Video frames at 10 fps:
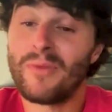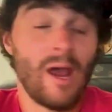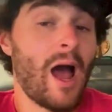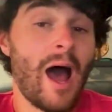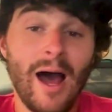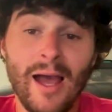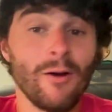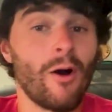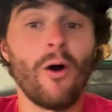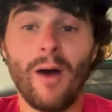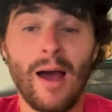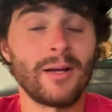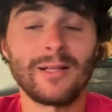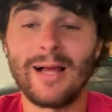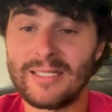I'm
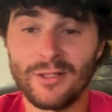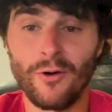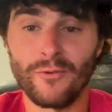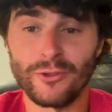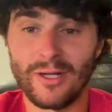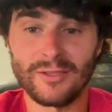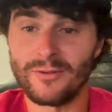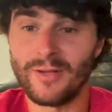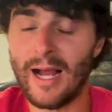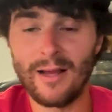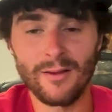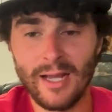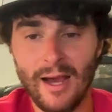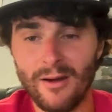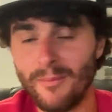a classic overdresser. Like I look
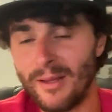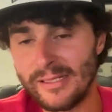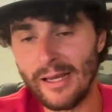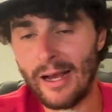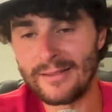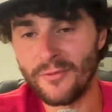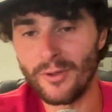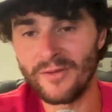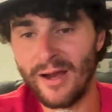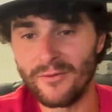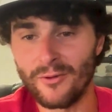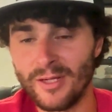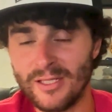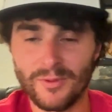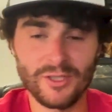out and I'm like, it's 45
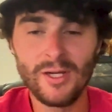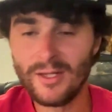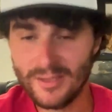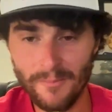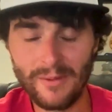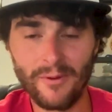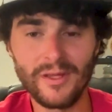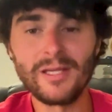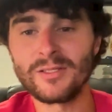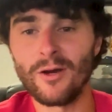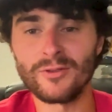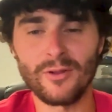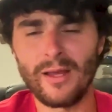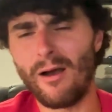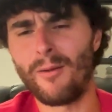degrees, which some people on the East Coast are
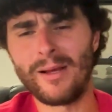like, oh my